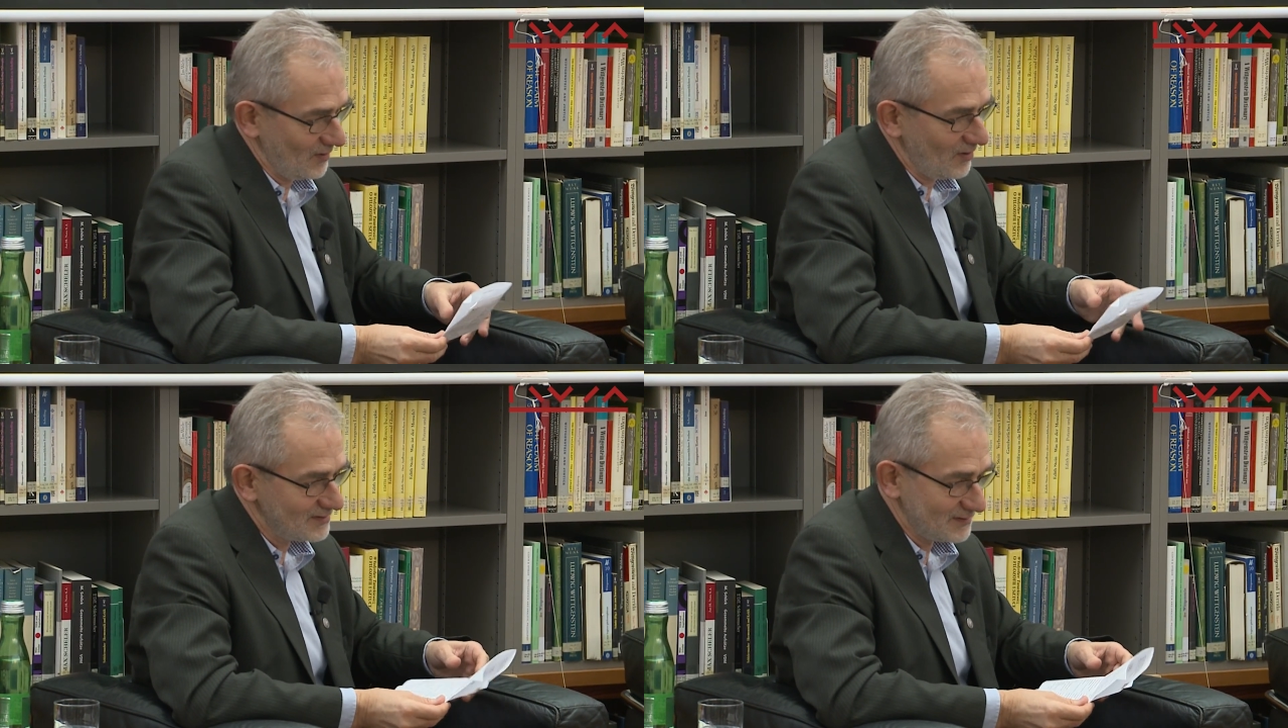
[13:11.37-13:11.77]

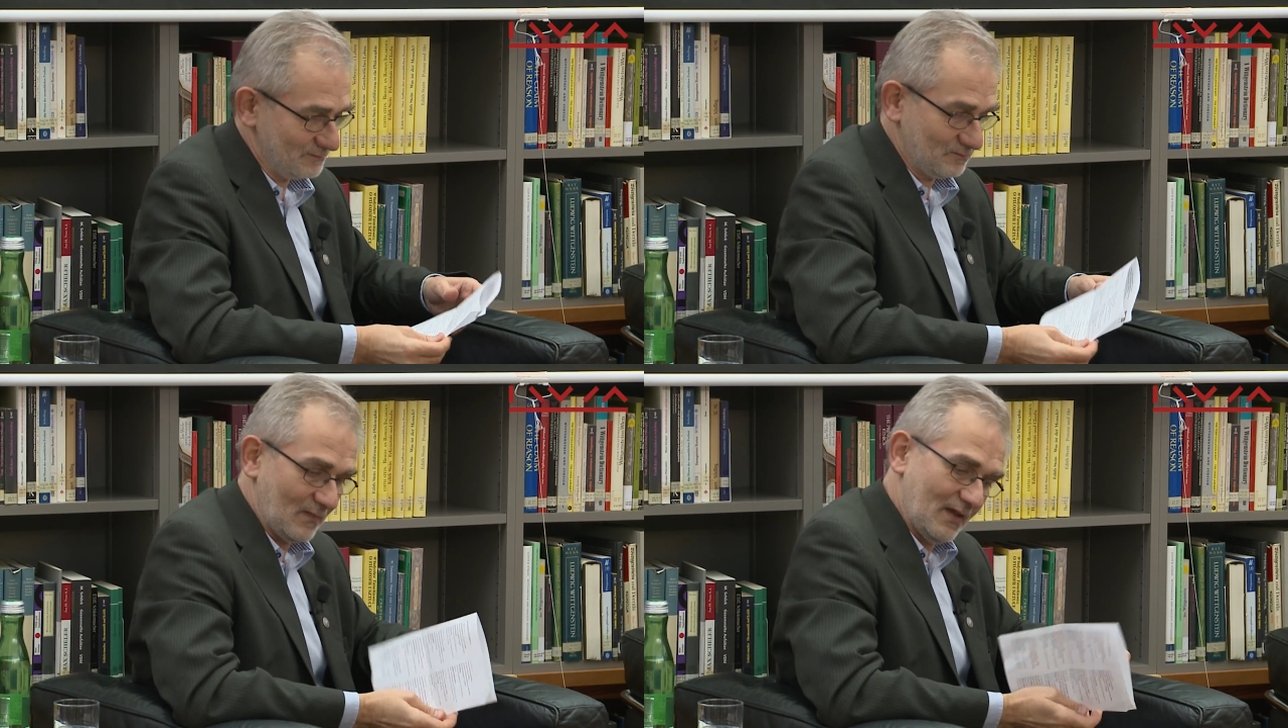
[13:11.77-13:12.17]
because
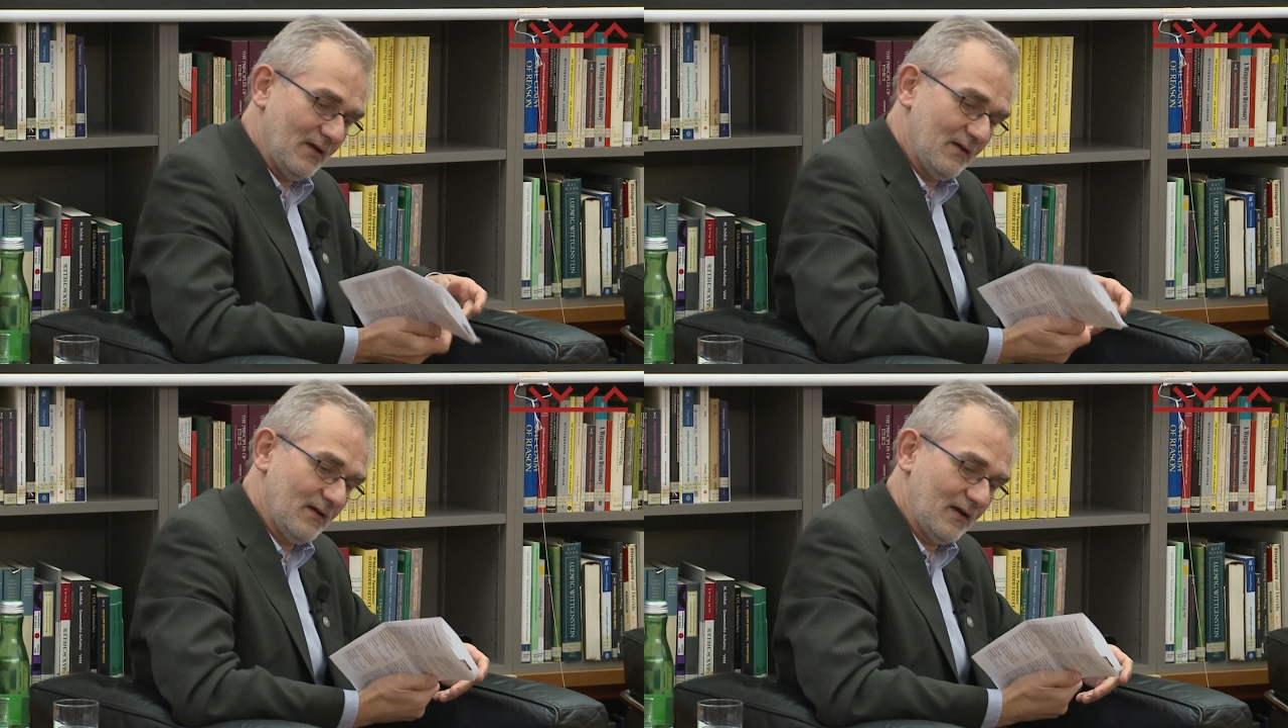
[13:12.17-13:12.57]
uh,
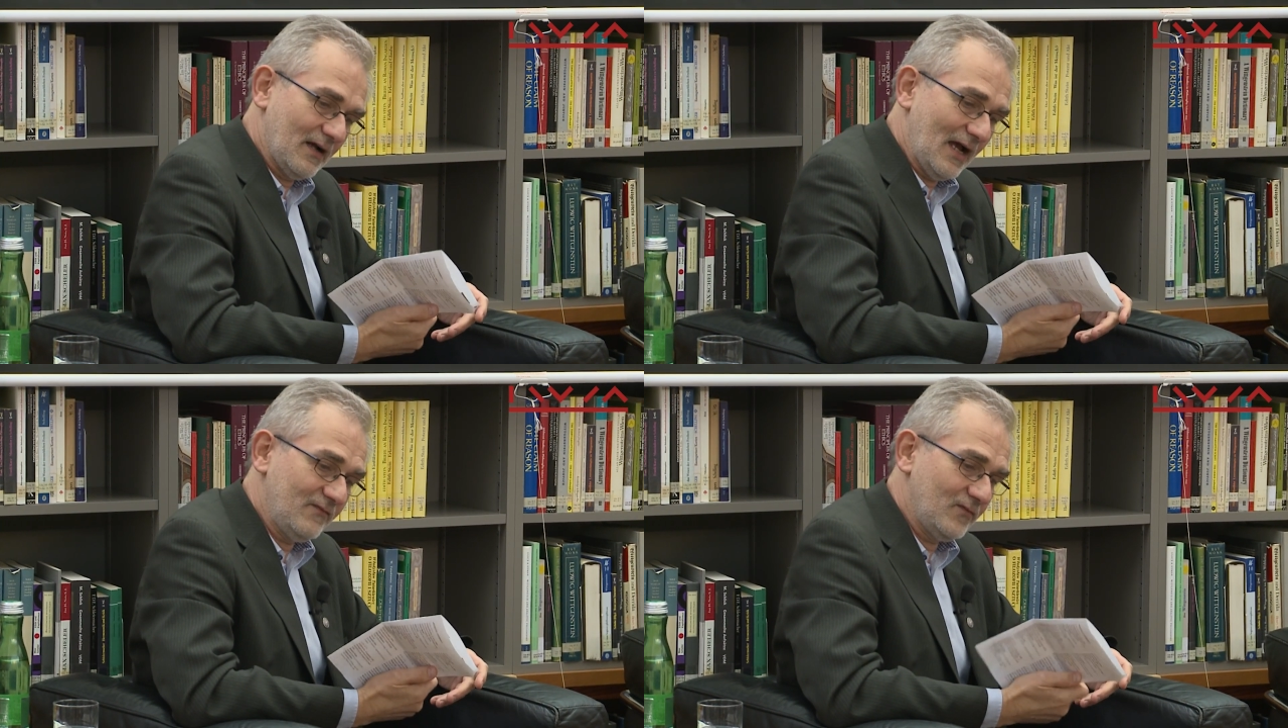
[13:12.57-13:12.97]

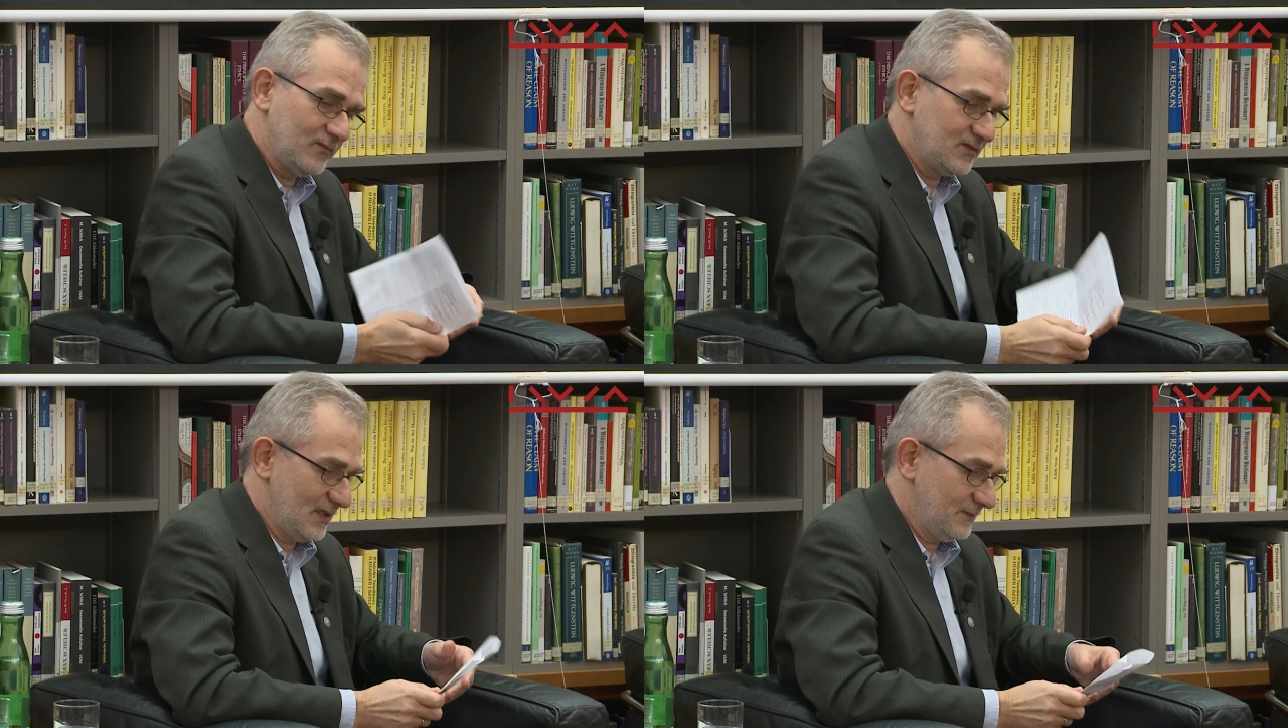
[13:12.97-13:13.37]
half
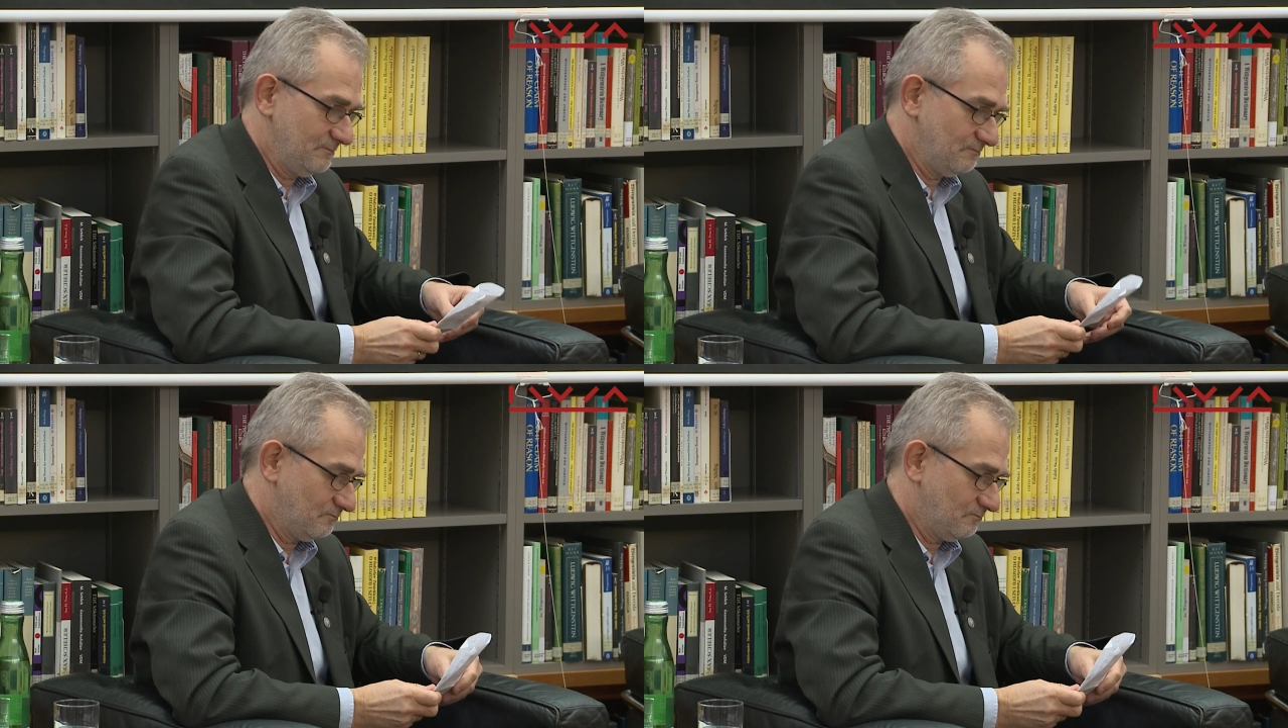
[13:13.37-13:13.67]
of the,